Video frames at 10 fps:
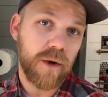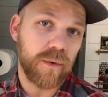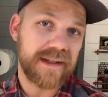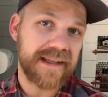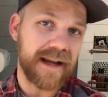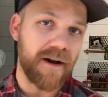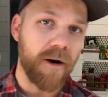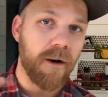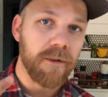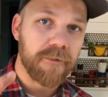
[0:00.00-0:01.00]
we sent
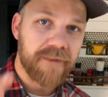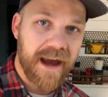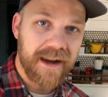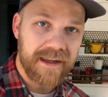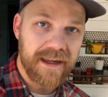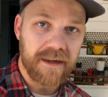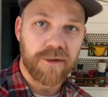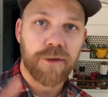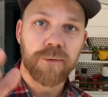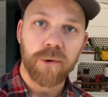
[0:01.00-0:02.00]
all of that in
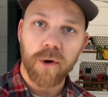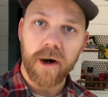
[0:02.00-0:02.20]
through